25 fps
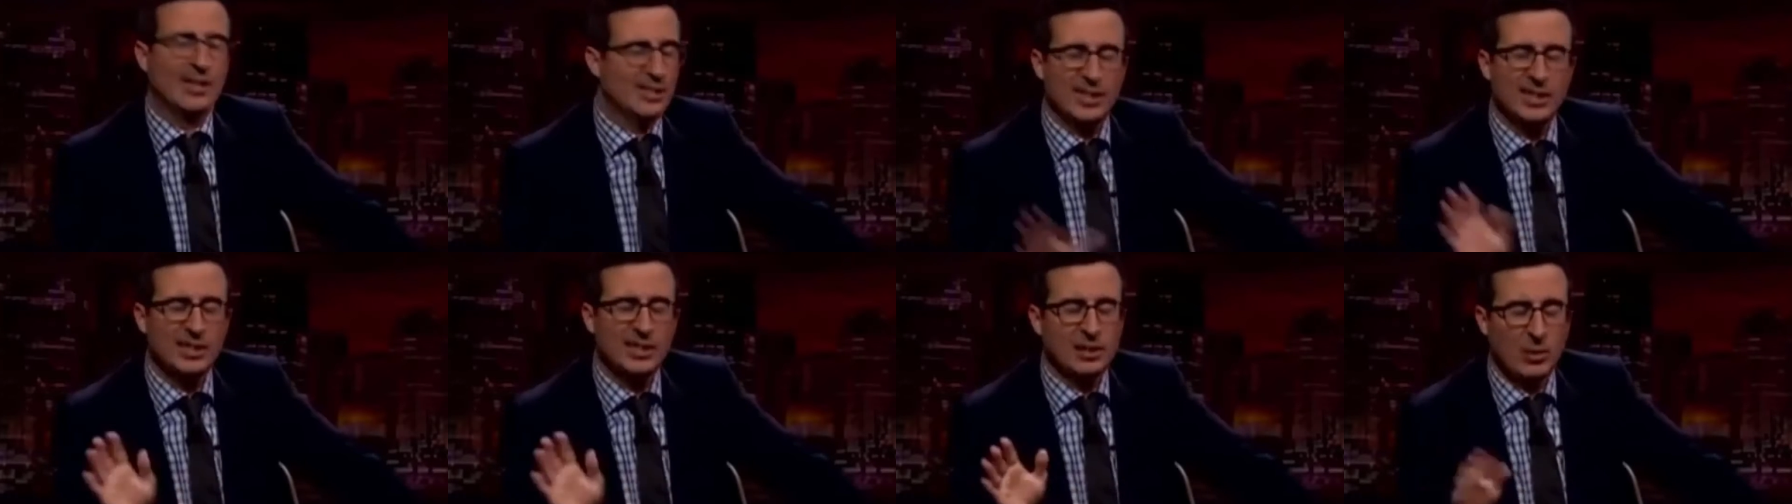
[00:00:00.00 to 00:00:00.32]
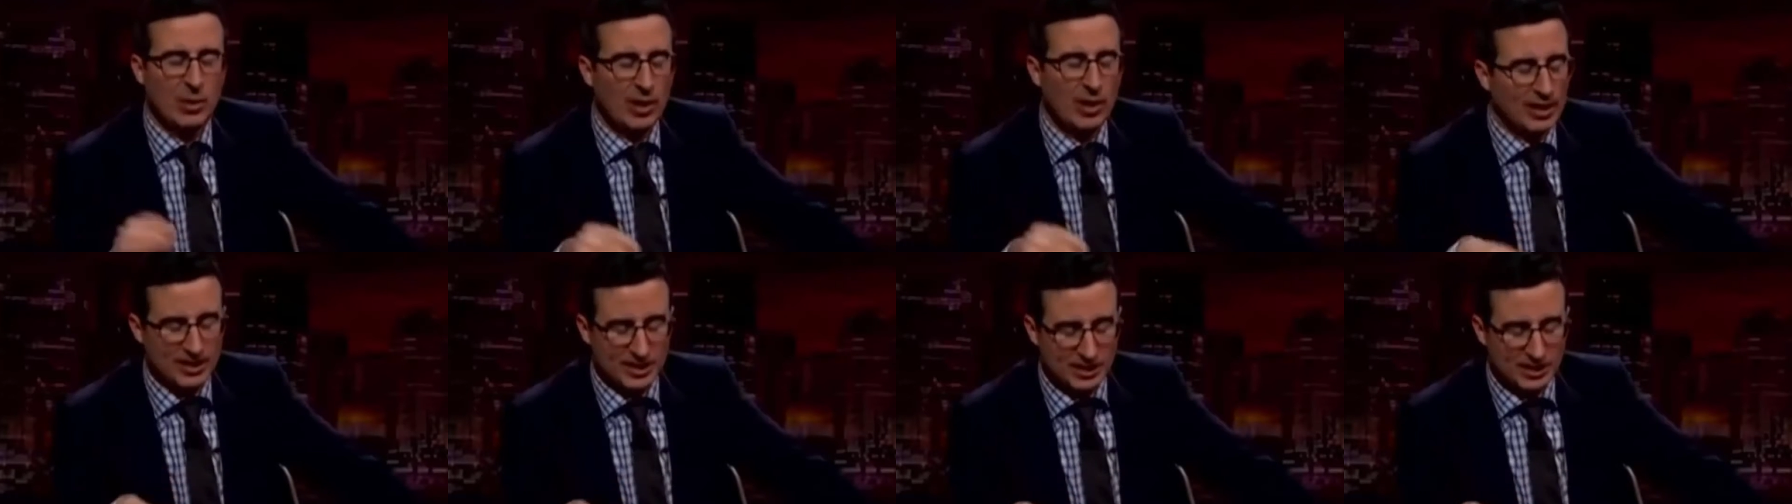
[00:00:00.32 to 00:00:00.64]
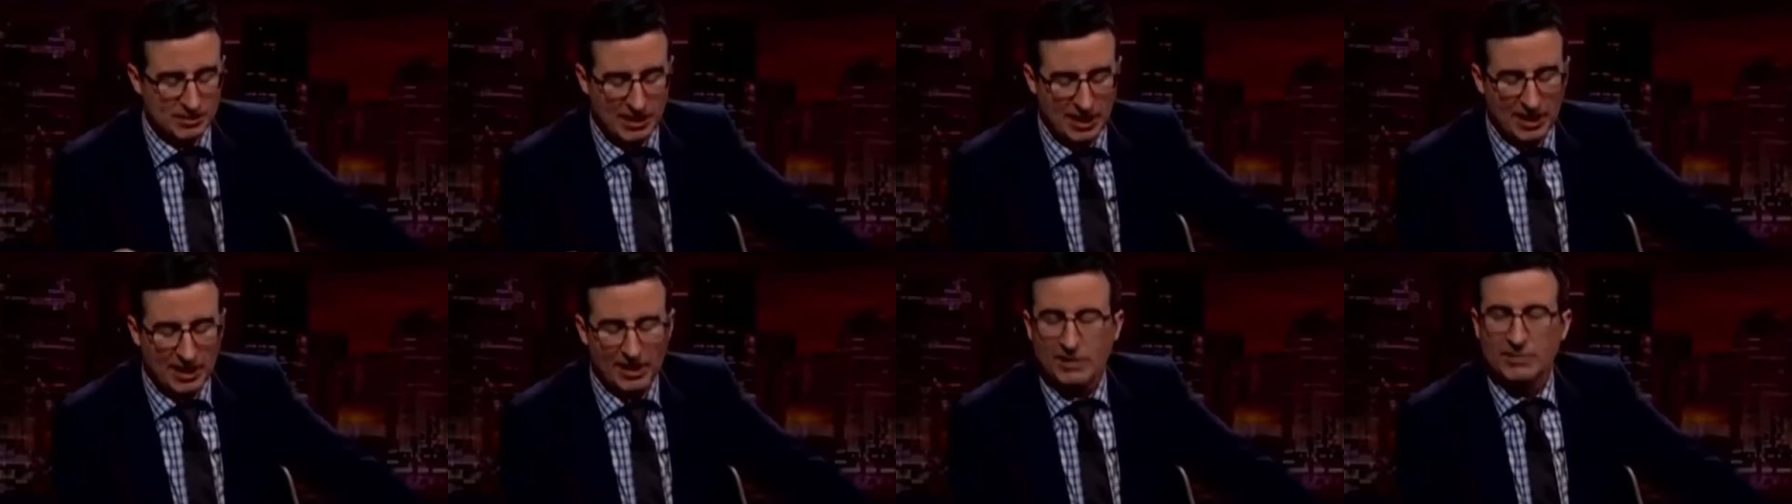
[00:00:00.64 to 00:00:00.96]
That. Either way, it
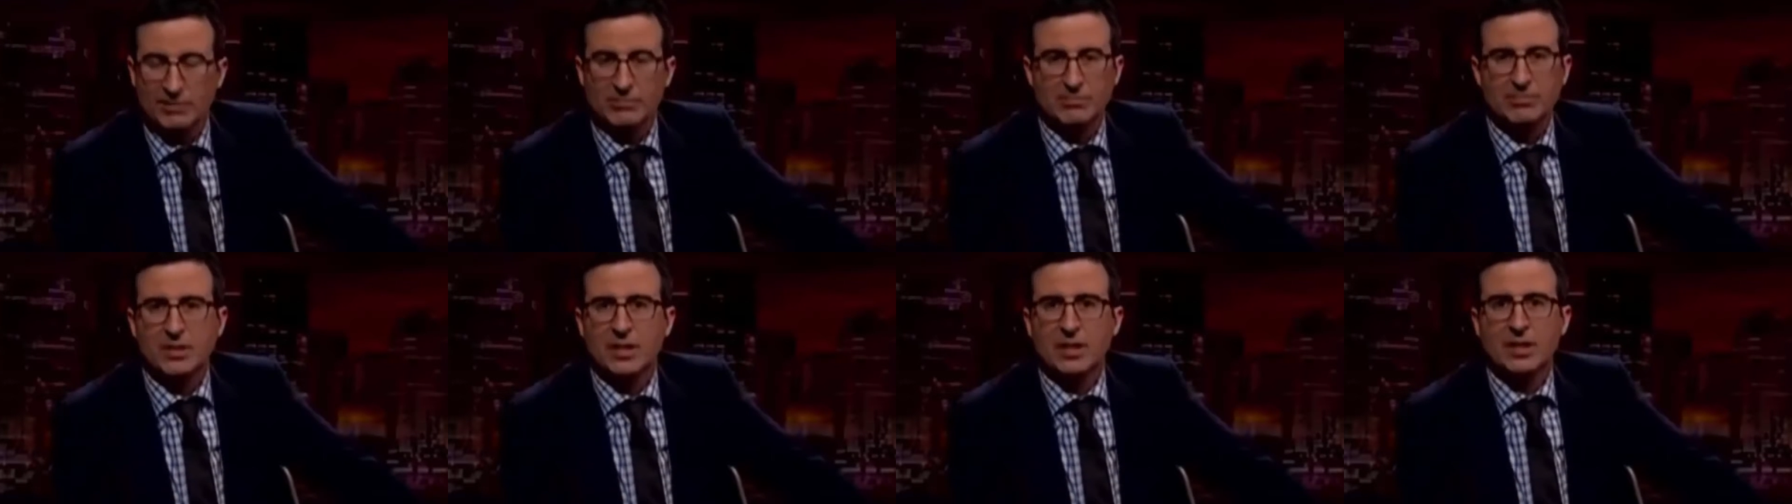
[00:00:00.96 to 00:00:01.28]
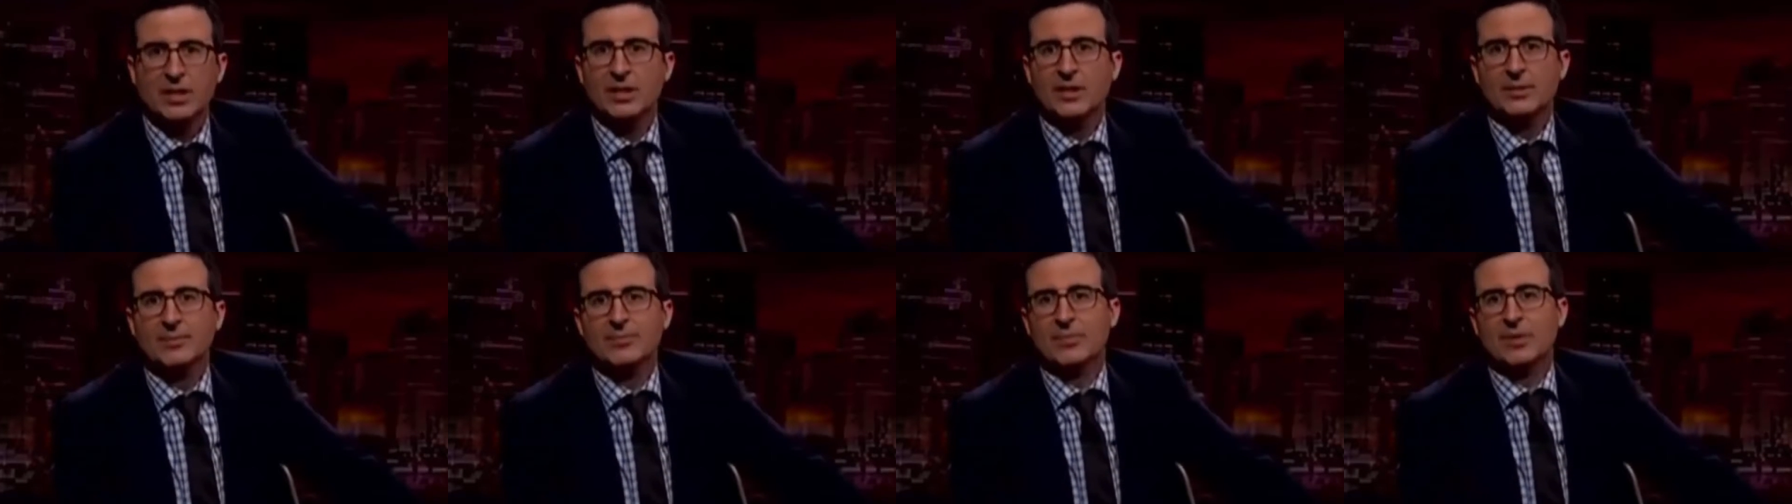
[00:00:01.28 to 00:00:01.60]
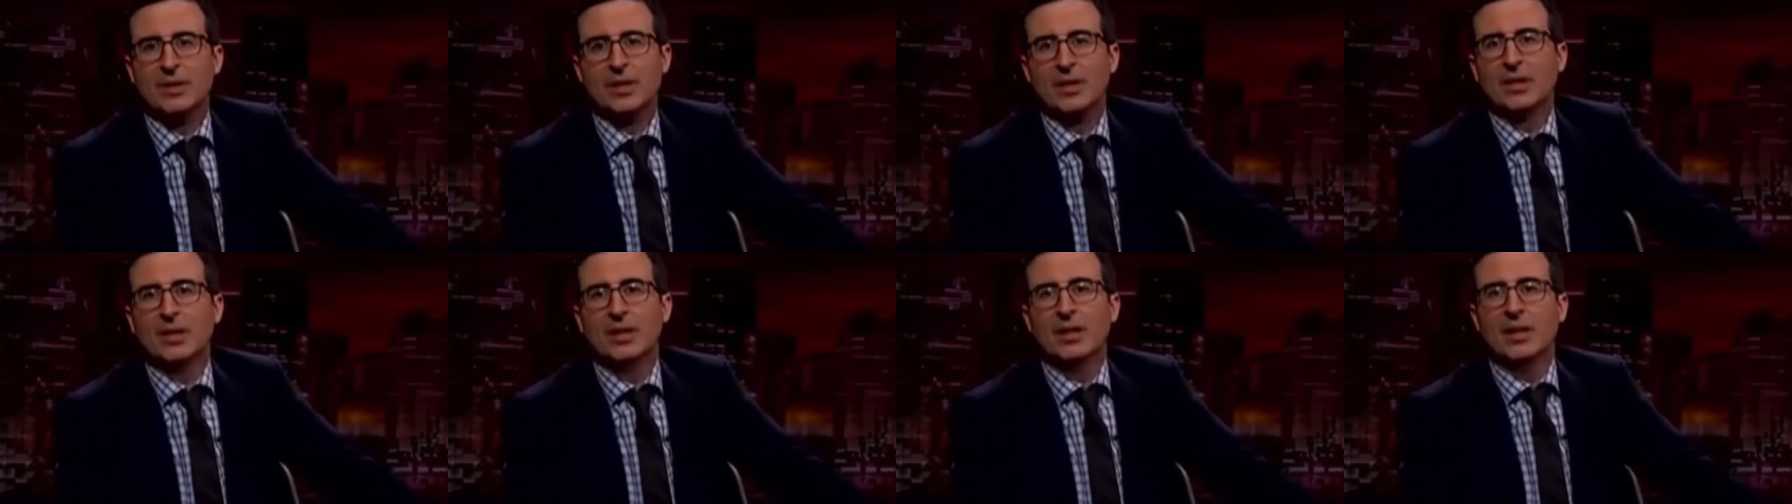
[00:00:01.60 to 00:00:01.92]
doesn't matter.